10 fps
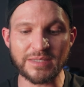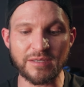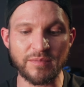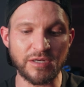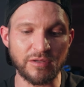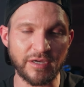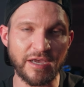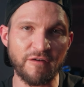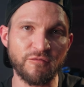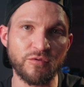something to look
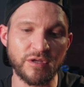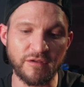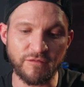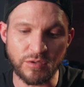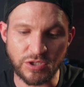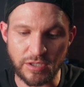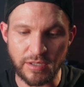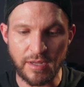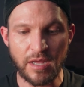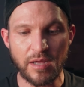out for in the future.
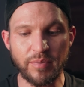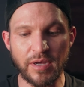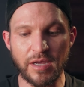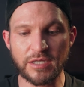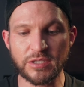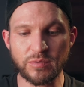But I just